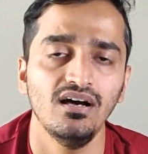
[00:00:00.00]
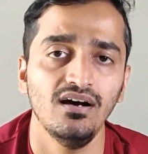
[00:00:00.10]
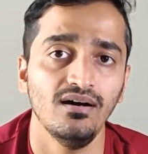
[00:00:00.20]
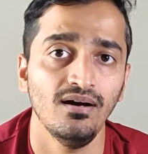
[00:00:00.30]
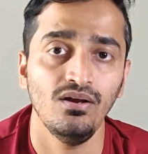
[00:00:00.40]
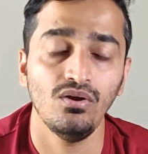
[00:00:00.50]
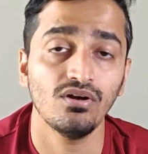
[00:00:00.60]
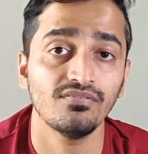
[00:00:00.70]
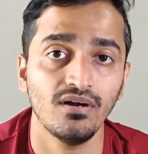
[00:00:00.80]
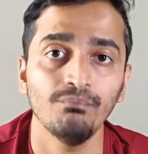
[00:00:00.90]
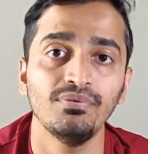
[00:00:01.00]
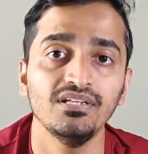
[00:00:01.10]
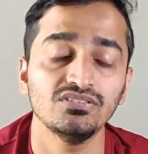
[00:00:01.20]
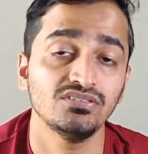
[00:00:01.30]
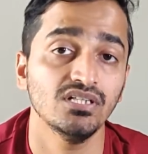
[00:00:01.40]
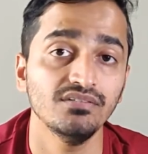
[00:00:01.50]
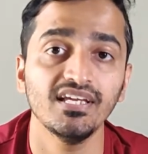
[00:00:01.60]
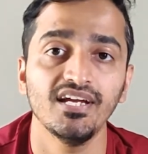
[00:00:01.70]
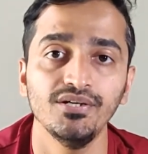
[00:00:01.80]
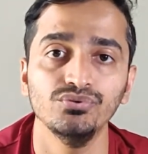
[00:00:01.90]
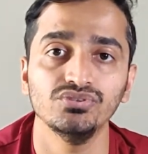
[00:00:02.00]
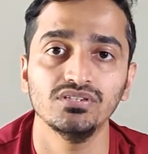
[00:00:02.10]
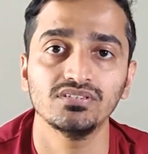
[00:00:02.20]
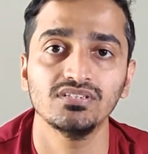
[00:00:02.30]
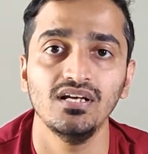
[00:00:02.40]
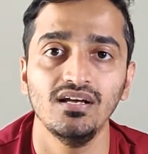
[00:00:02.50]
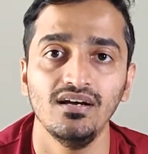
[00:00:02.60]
a lot of companies serving end users,